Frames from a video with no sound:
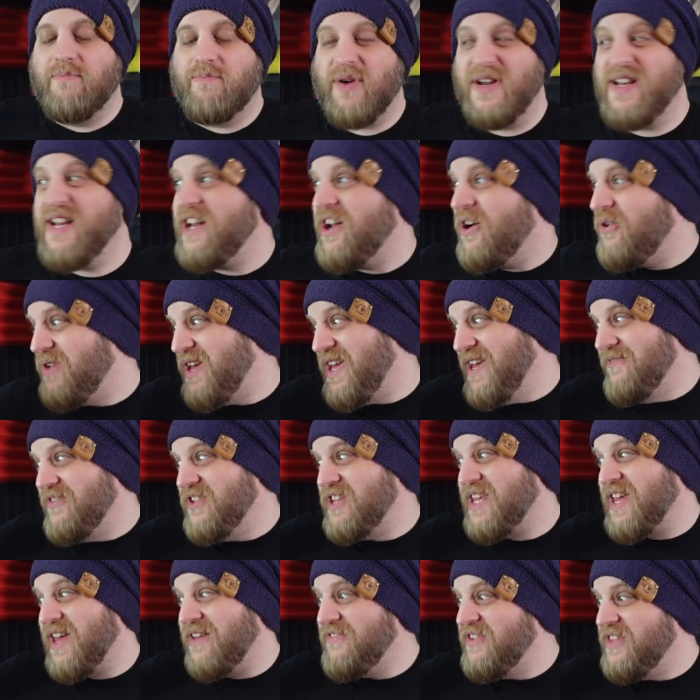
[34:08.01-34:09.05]
But you know,
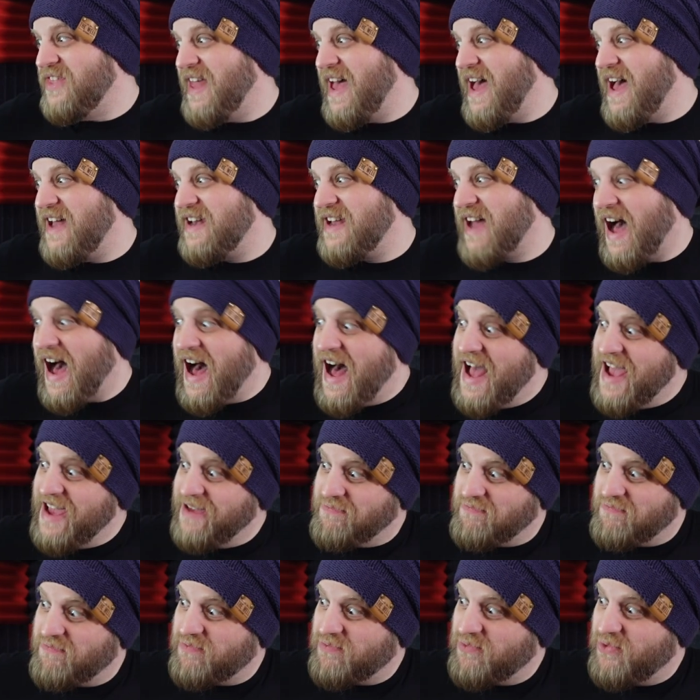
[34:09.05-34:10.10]
even given that, I
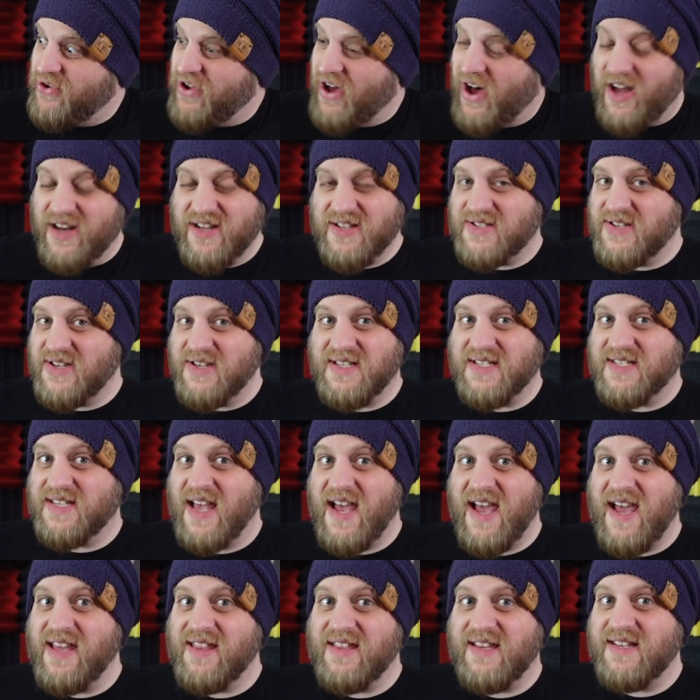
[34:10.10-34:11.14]
would honestly
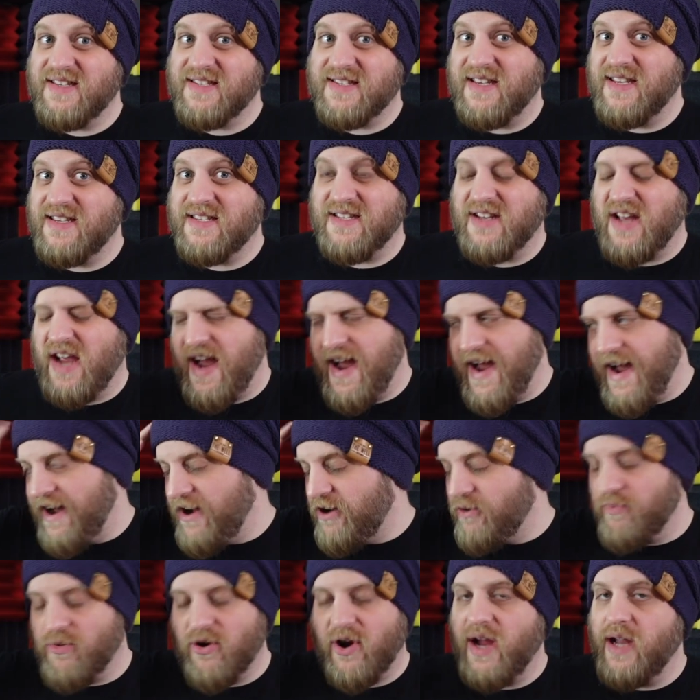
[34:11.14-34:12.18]
say this isn't a
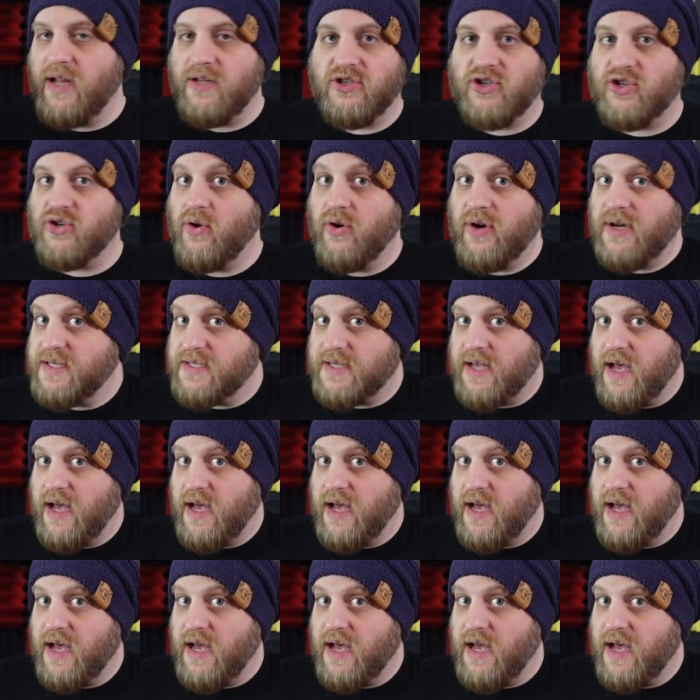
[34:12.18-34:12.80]
harebrained choice